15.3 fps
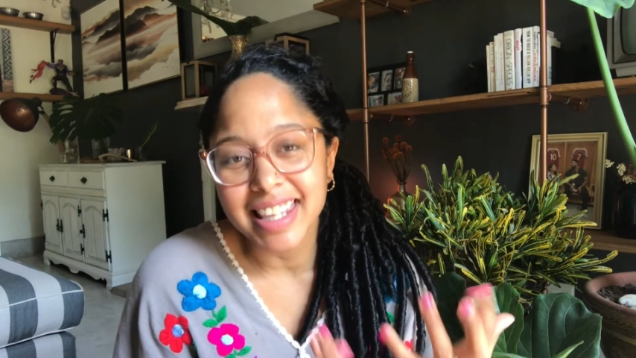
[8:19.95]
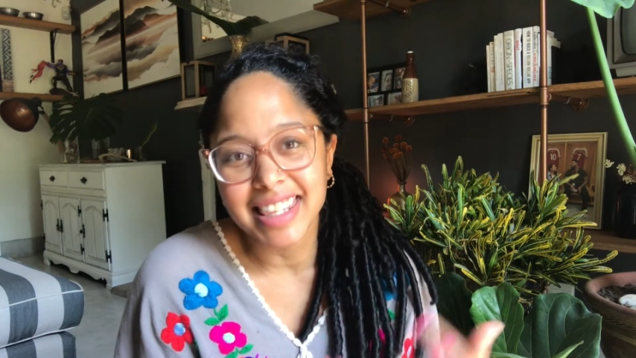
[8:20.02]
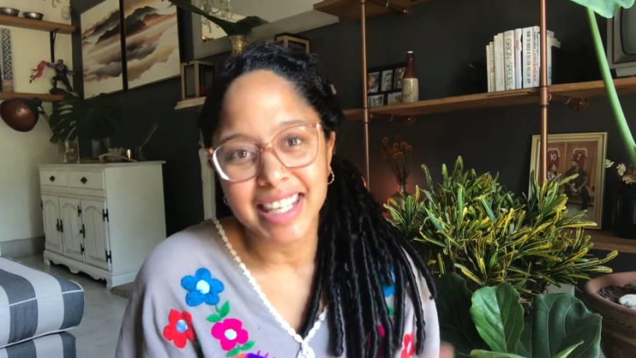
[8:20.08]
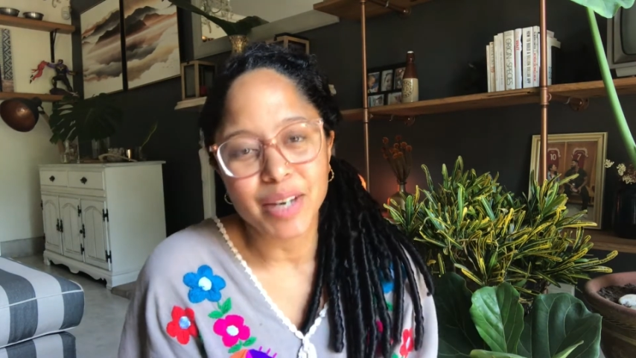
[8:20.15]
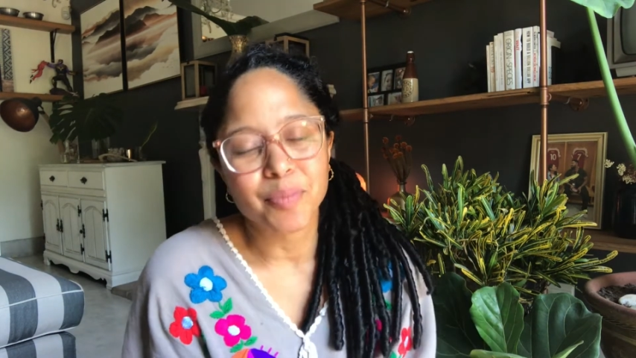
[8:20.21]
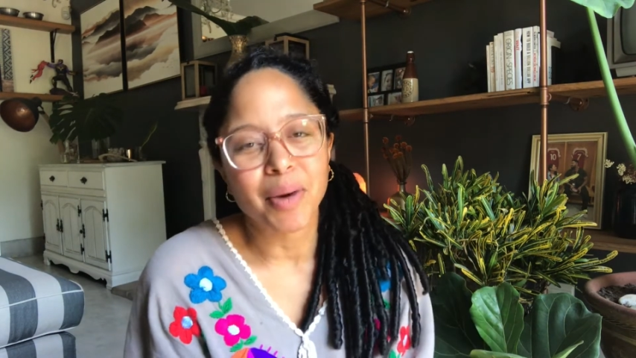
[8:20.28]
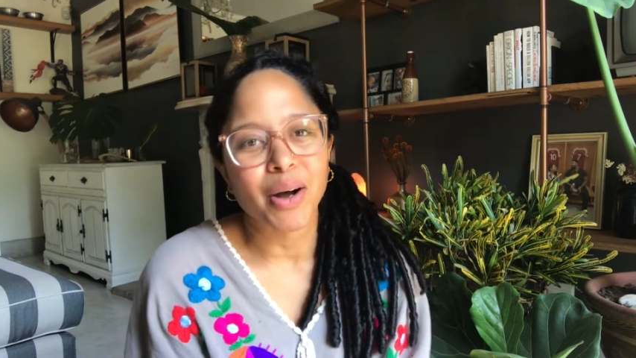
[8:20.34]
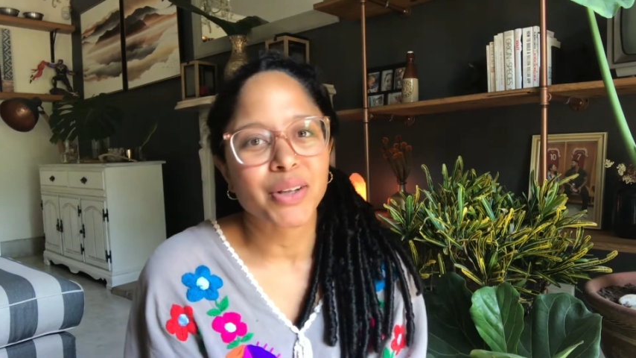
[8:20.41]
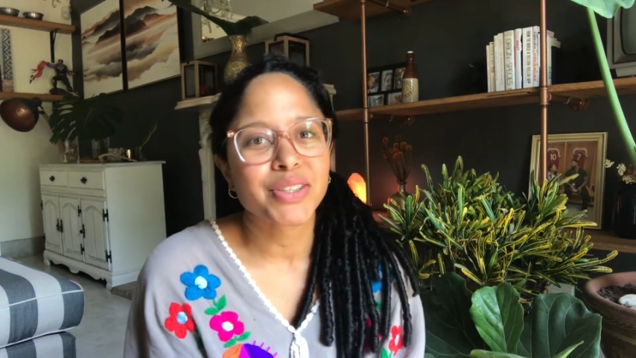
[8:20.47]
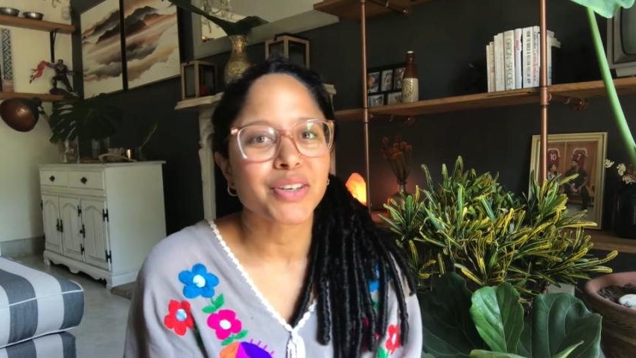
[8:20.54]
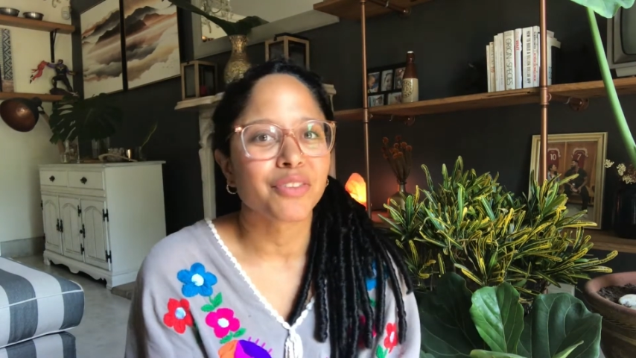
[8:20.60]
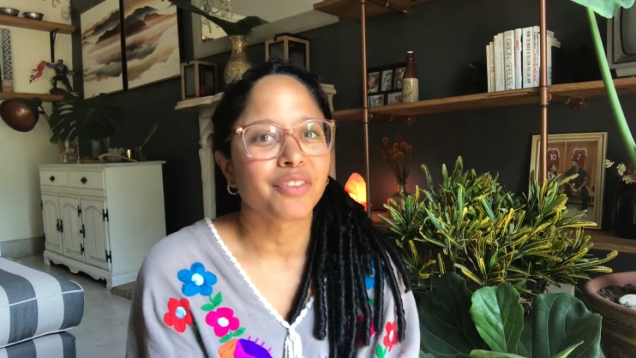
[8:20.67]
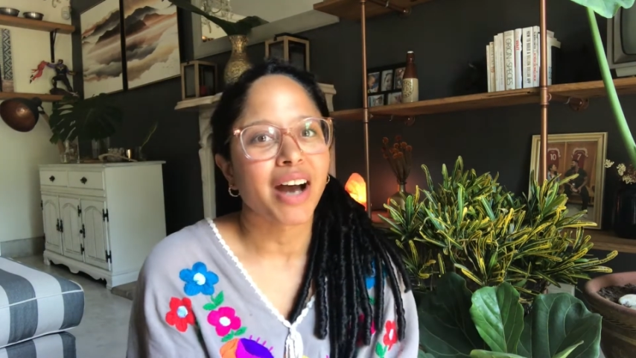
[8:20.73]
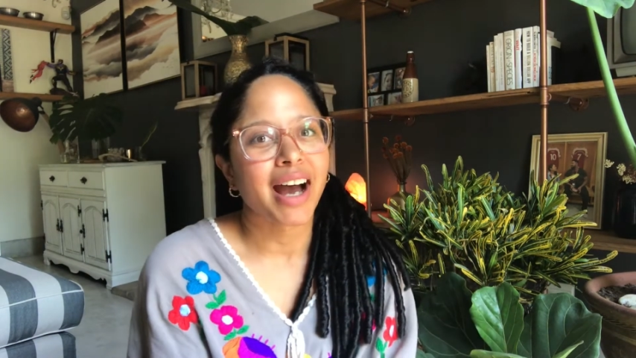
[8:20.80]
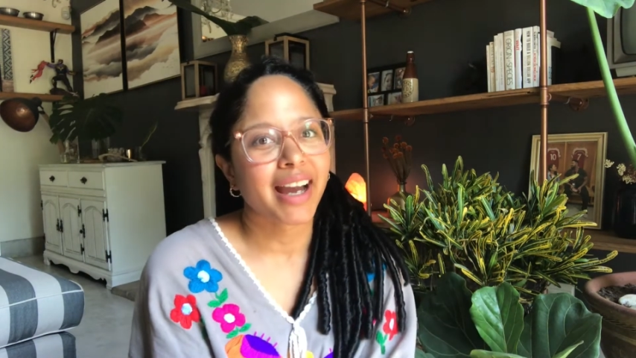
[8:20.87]
the amount
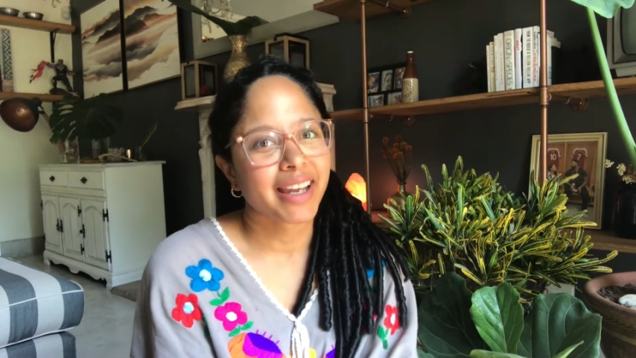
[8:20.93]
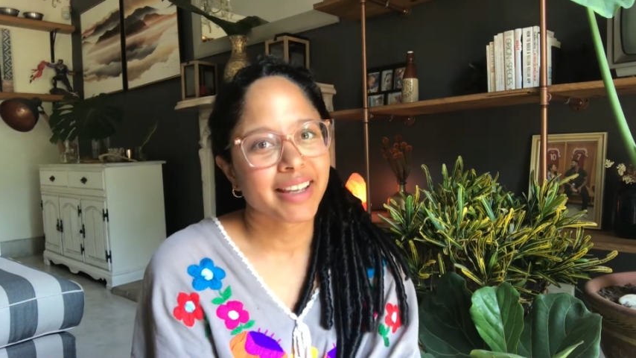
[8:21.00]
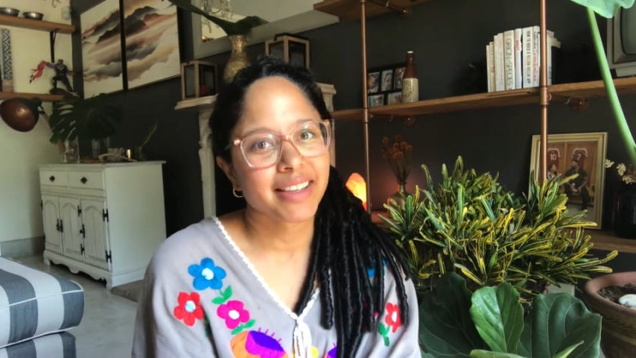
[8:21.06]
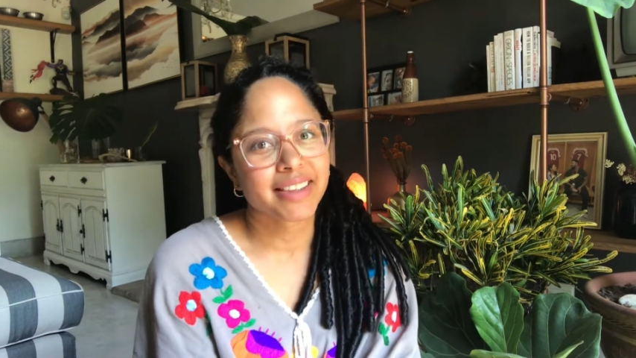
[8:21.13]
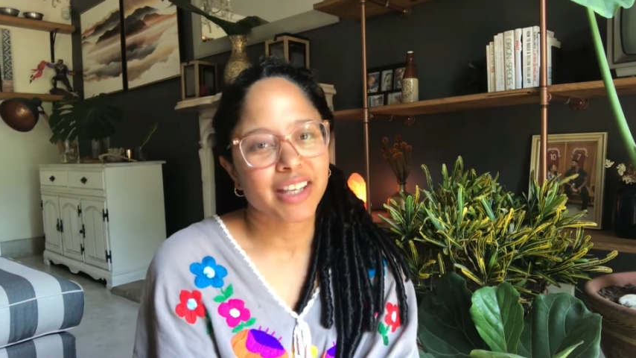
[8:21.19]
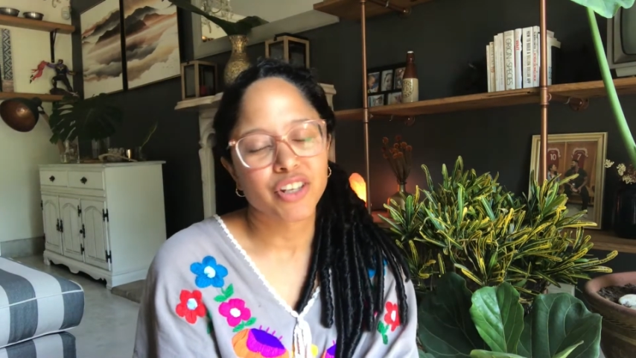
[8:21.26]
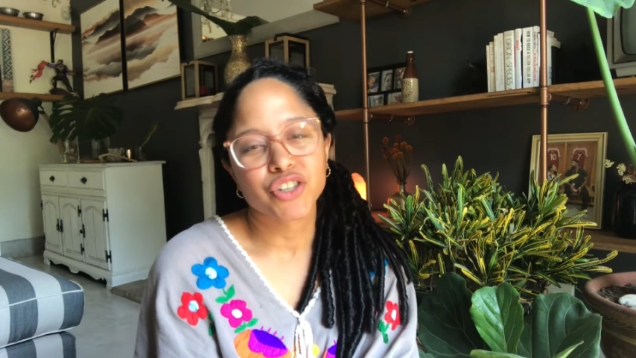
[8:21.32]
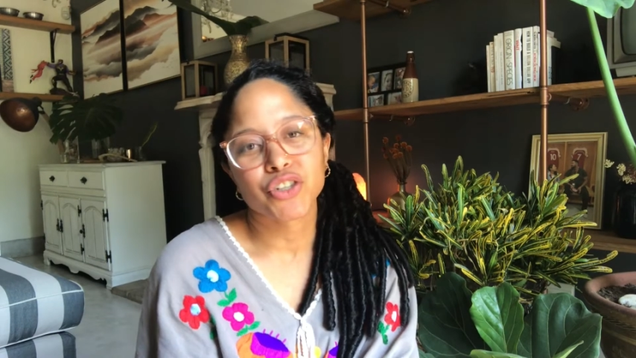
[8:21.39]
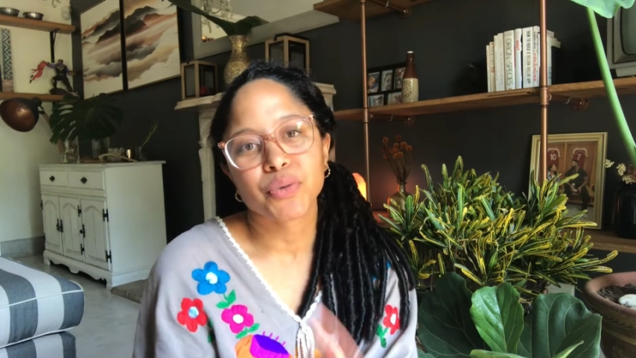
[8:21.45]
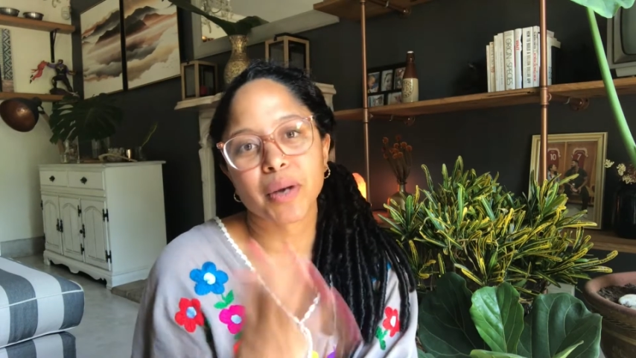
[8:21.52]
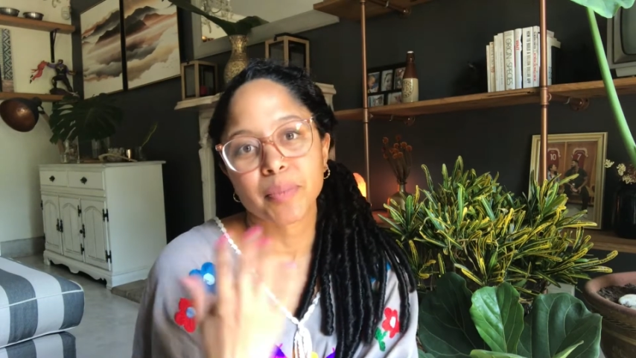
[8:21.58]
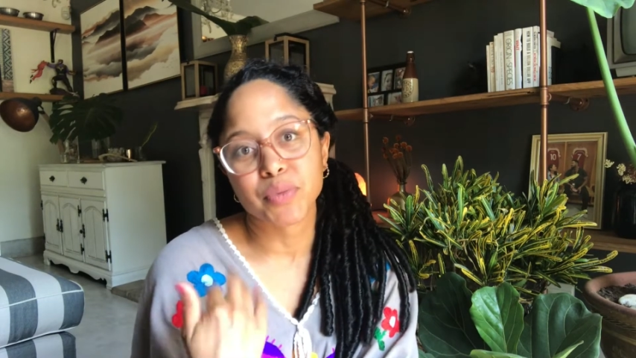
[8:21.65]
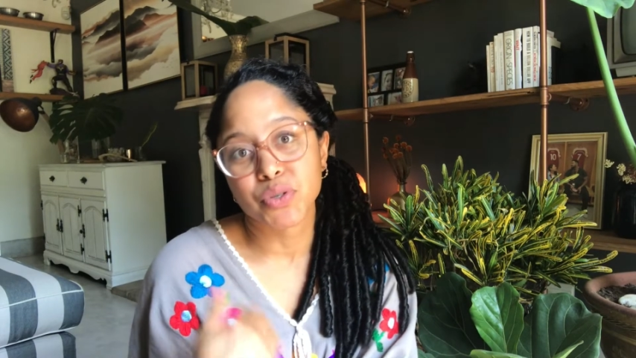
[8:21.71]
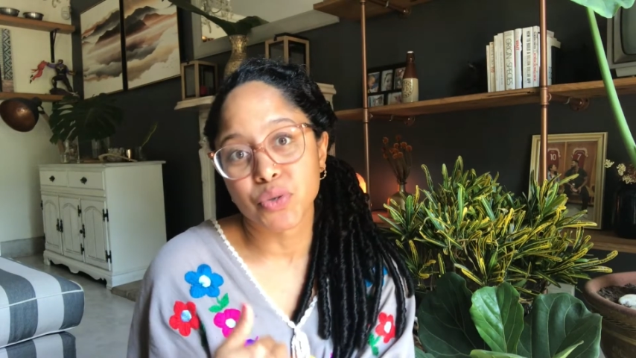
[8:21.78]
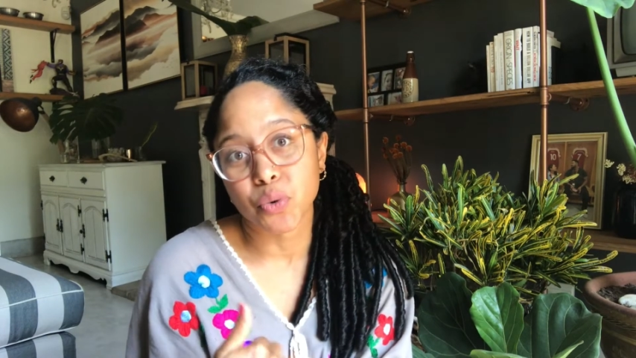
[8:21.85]
of iron that you
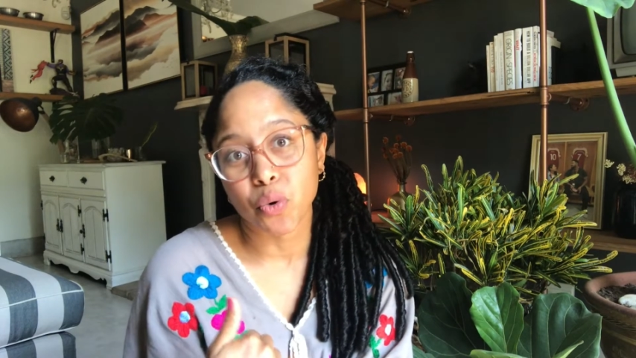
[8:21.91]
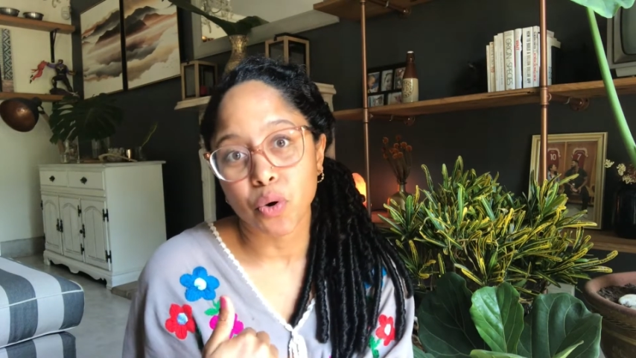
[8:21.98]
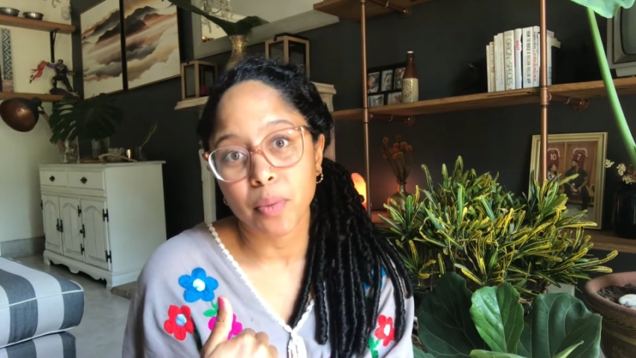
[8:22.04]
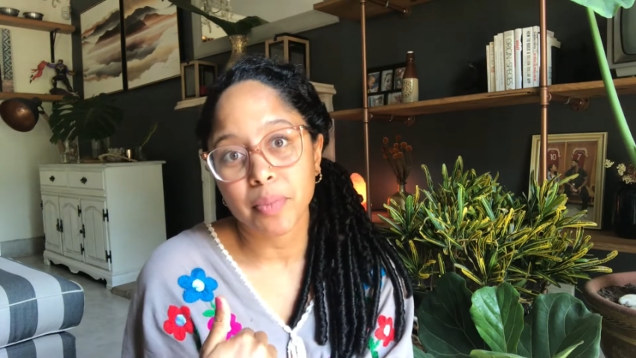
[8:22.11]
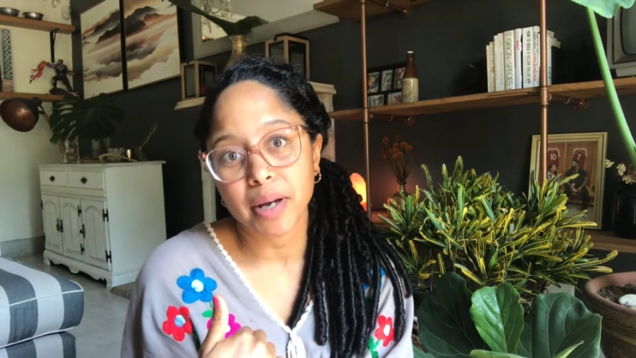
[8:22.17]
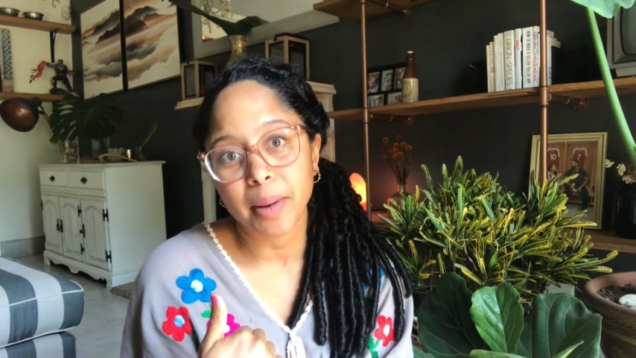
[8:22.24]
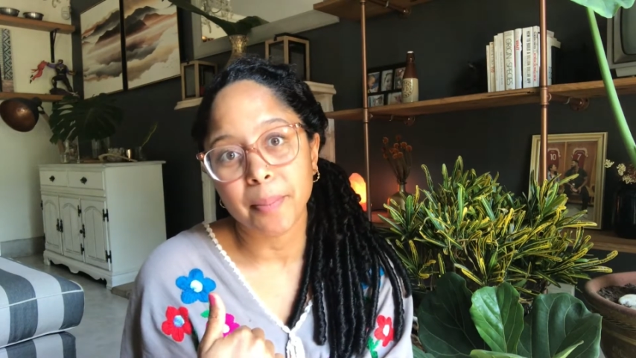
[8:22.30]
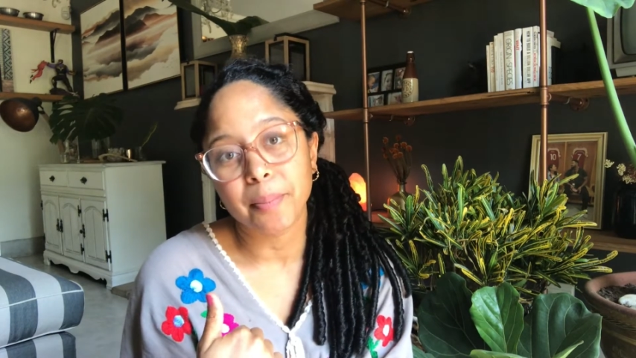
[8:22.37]
absorb